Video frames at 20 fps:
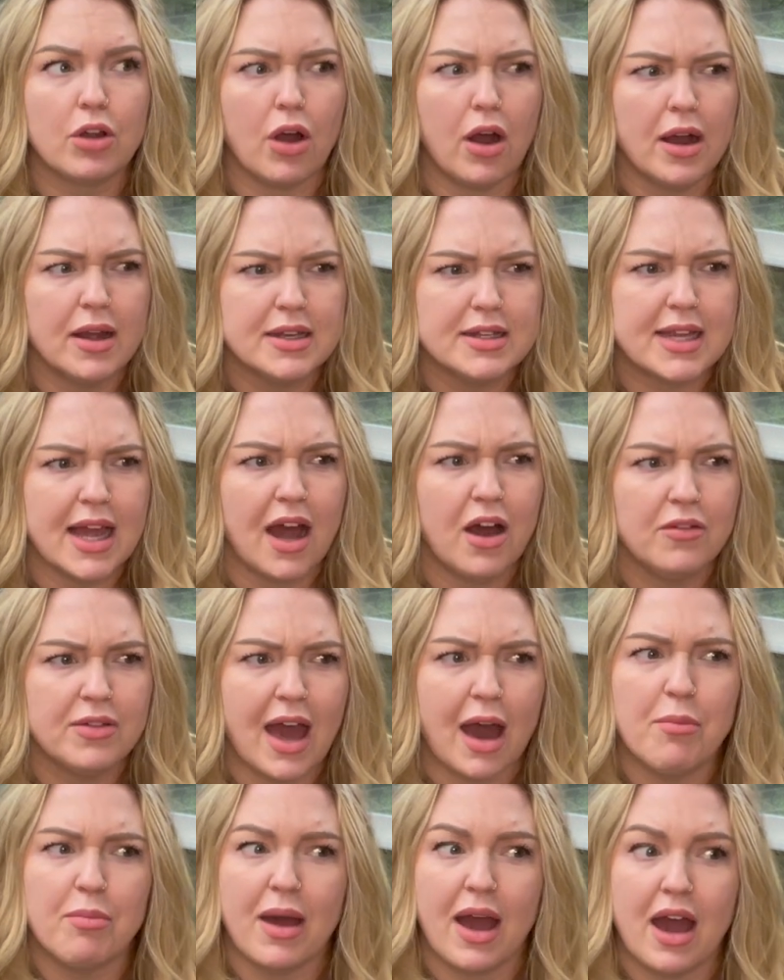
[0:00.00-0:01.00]
gone down
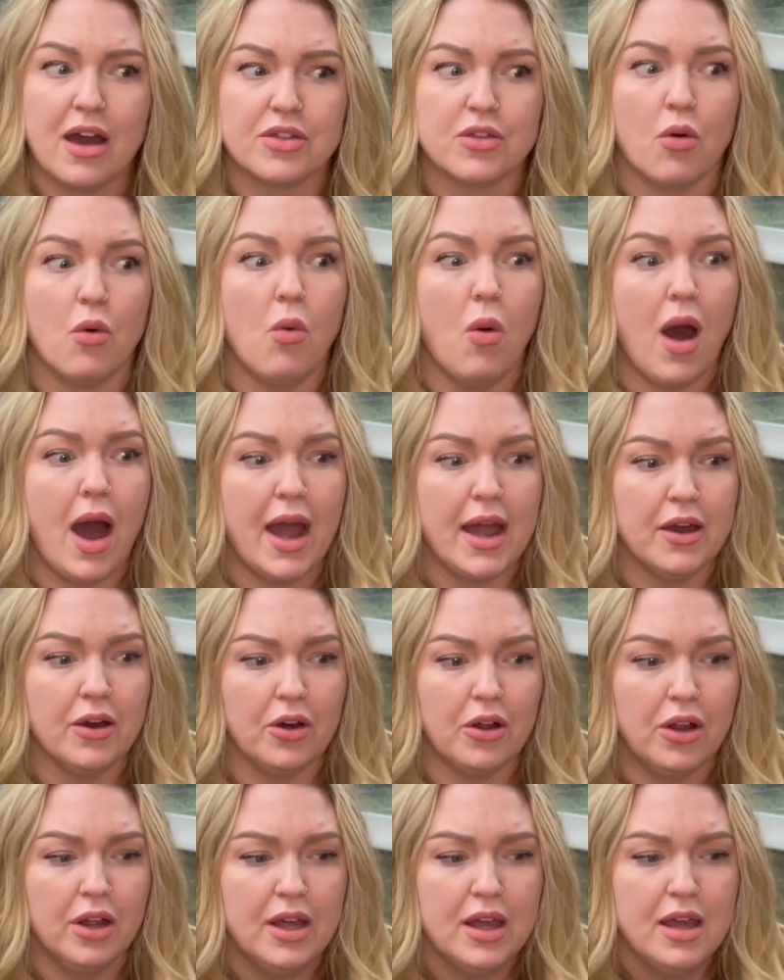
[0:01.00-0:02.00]
that path a
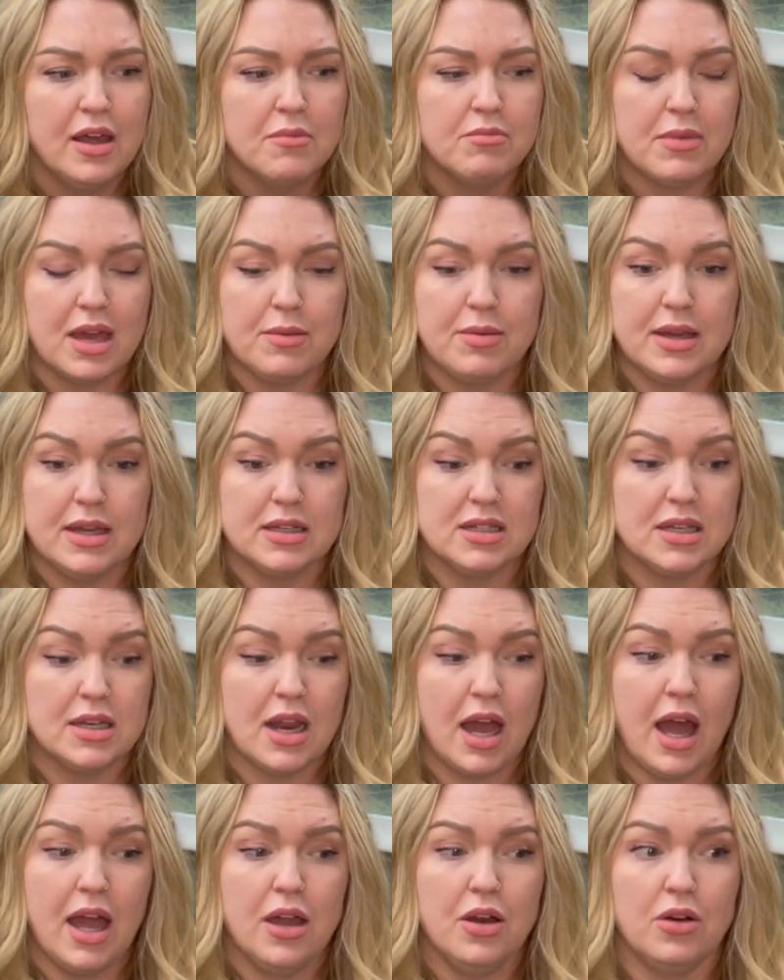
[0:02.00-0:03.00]
while, maybe in
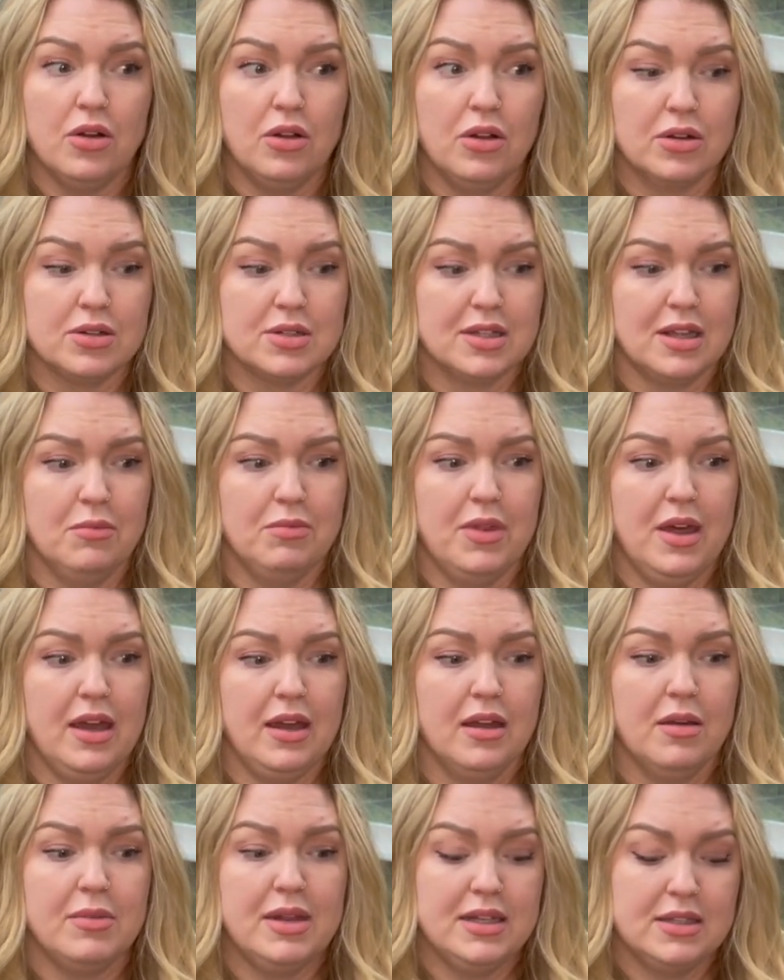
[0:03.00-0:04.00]
denial or
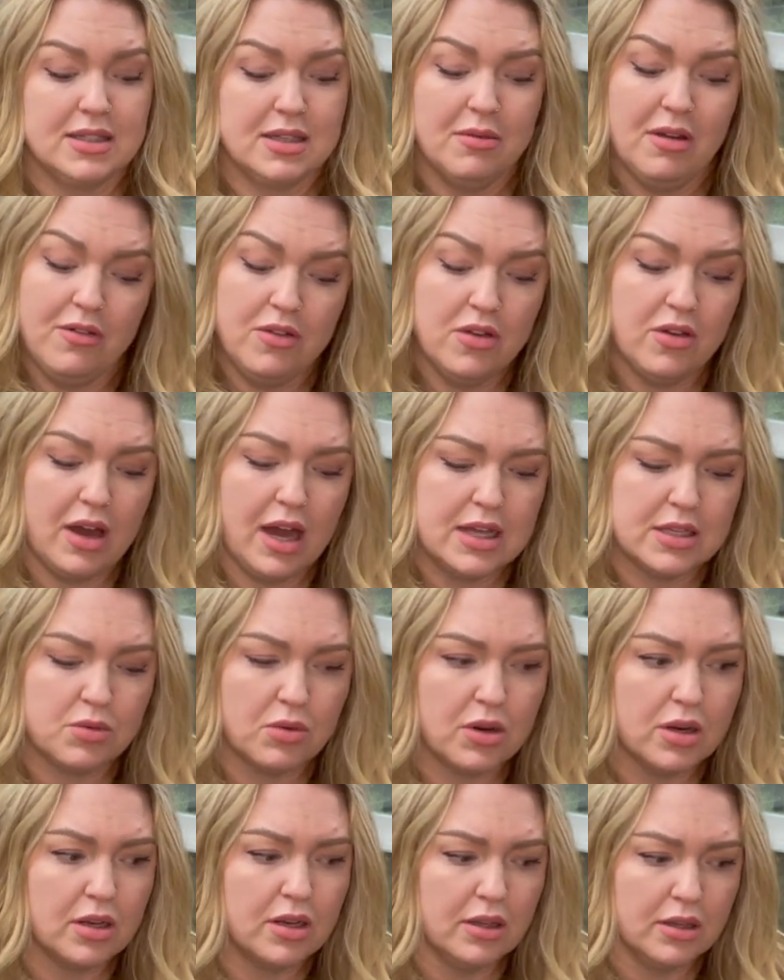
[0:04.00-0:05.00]
something. I mean, some of you guys
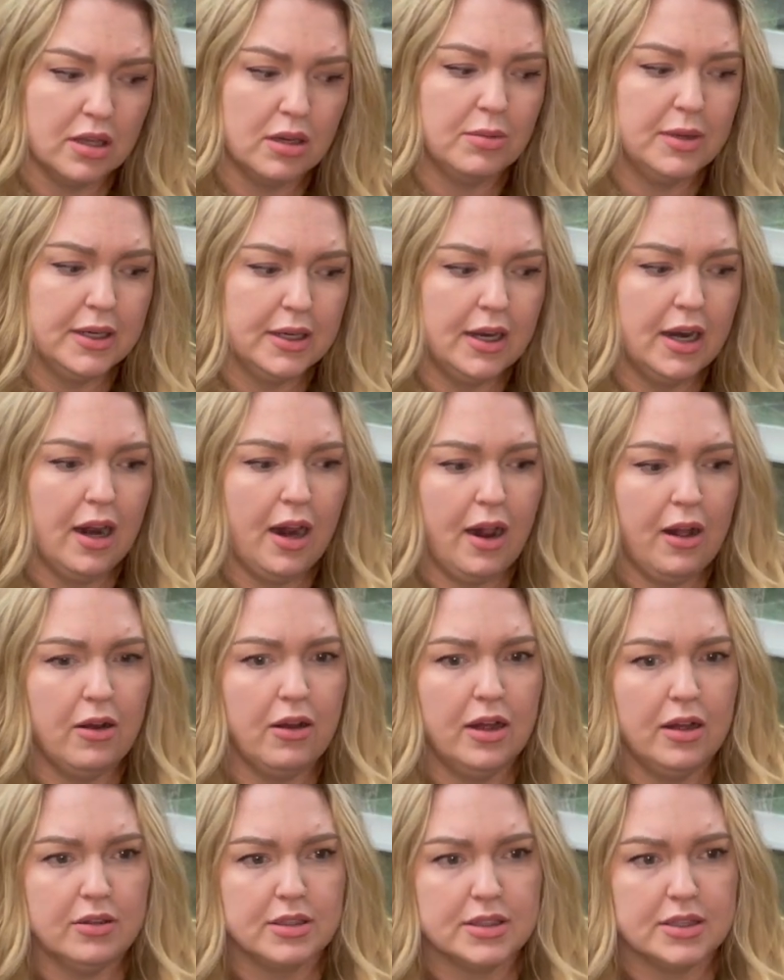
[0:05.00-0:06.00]
were in a little bit of denial.
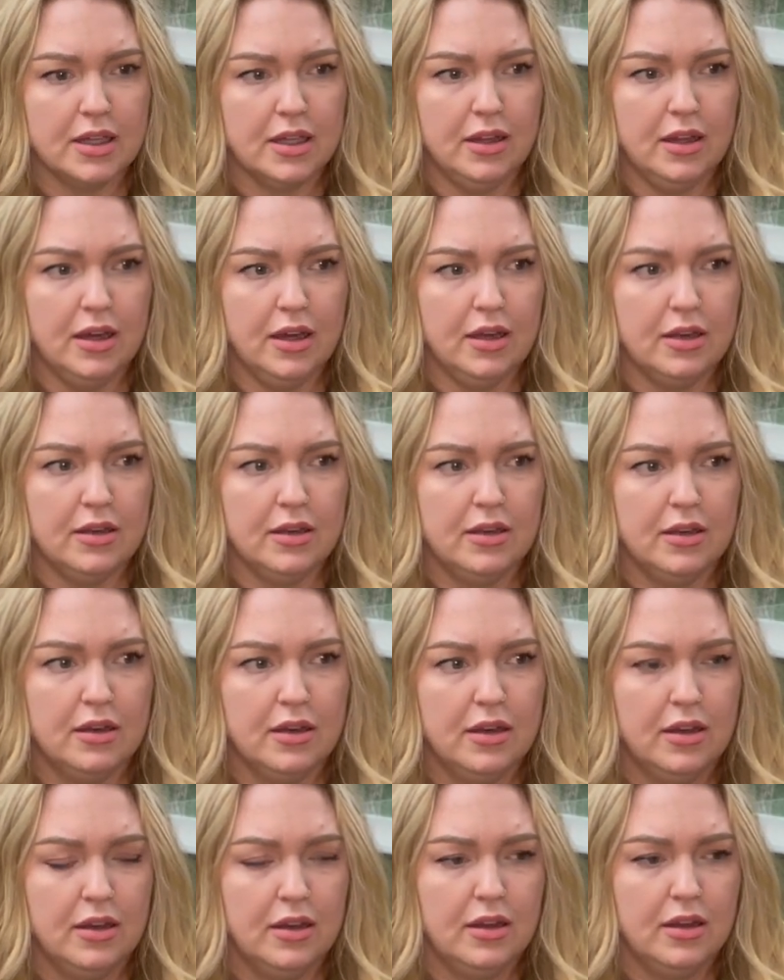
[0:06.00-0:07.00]
I'll say that.
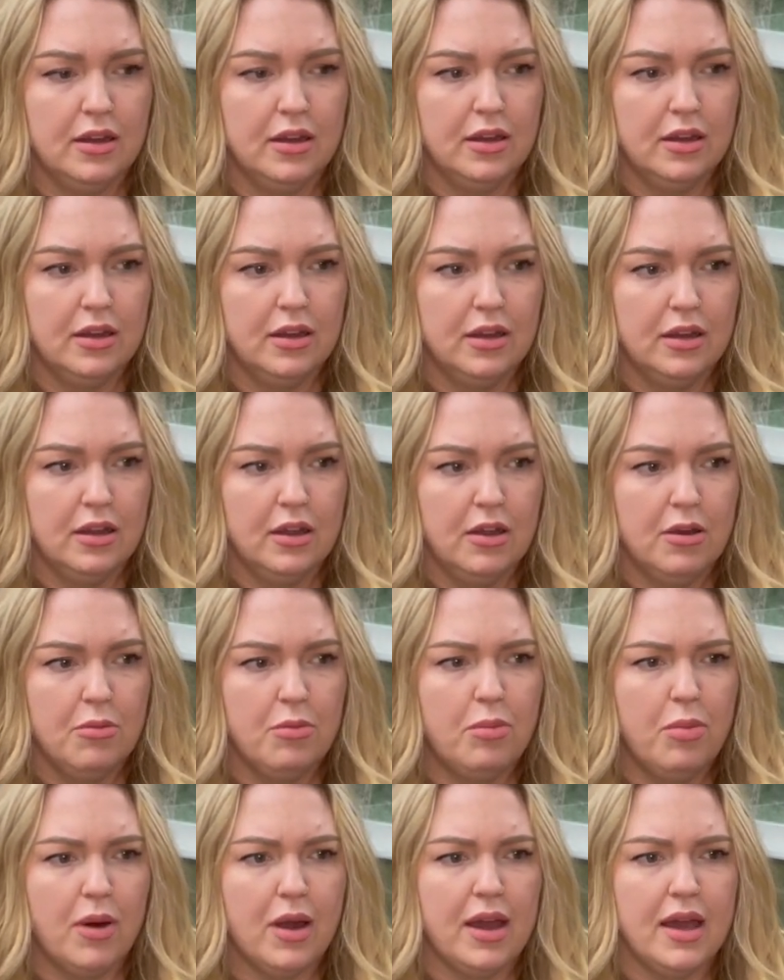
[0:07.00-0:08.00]

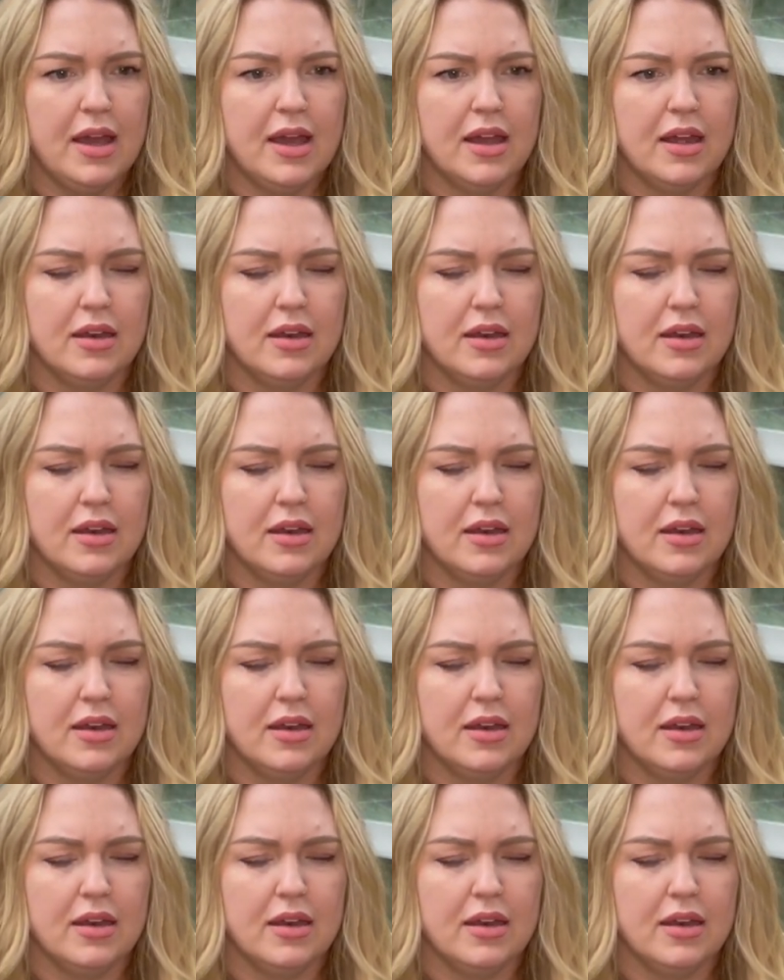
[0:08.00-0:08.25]
But